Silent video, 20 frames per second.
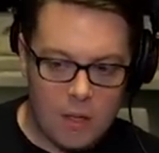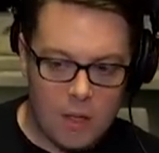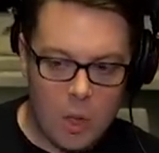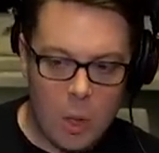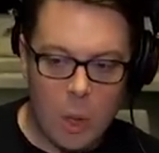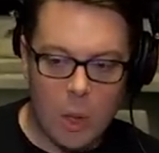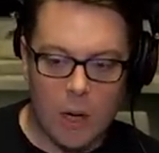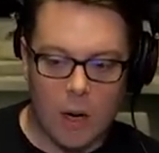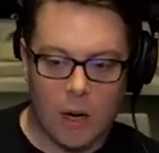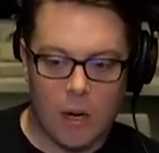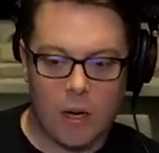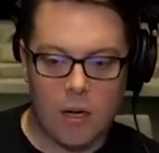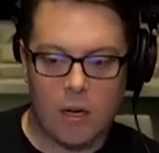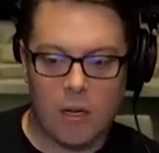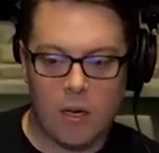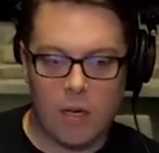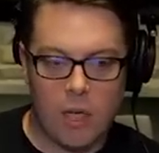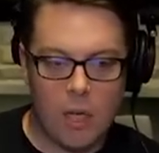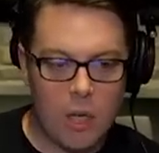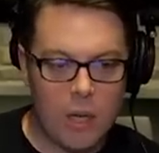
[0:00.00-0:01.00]
You learn.
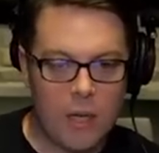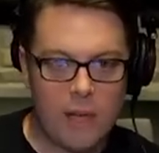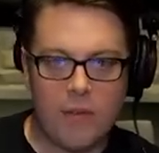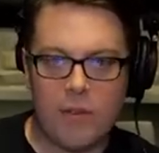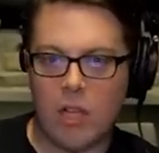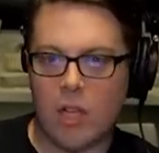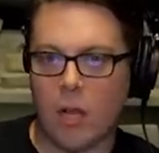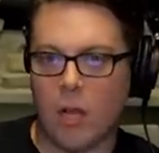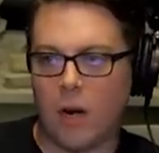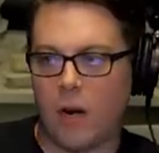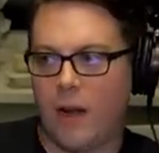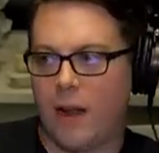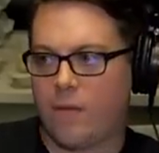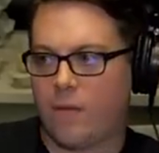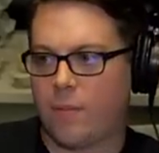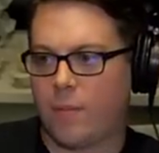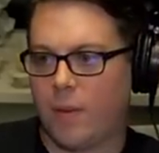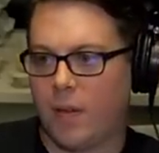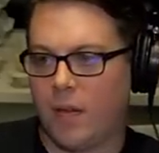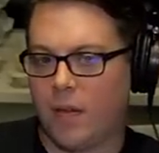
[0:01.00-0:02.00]
You live and you learn,
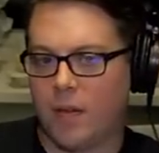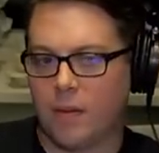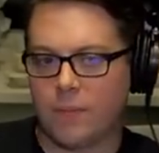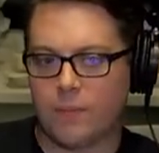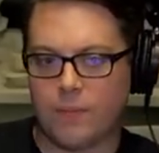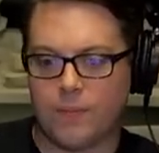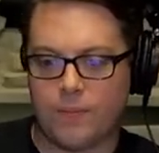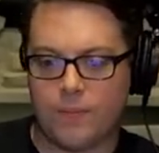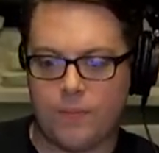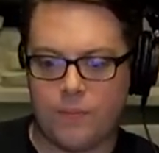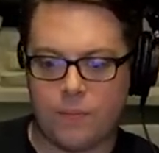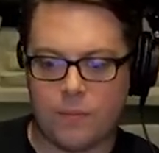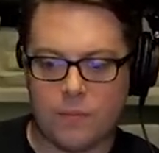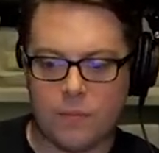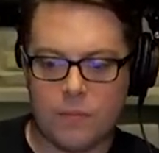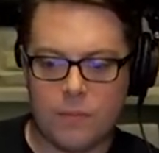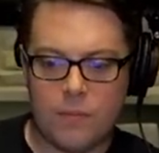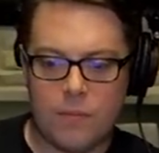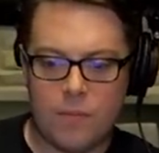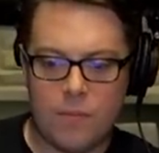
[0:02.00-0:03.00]
everybody.
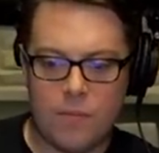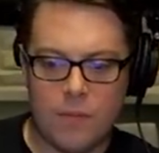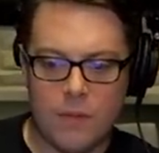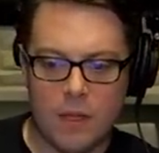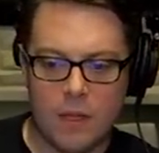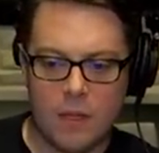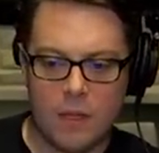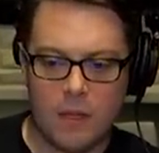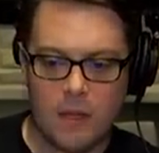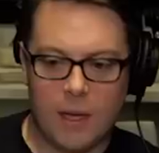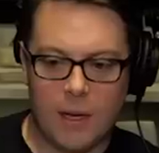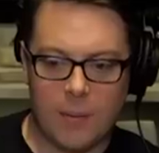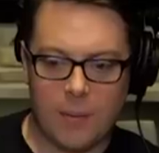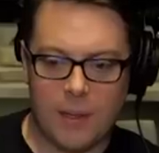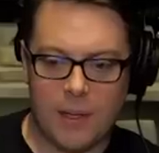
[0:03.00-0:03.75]
Right,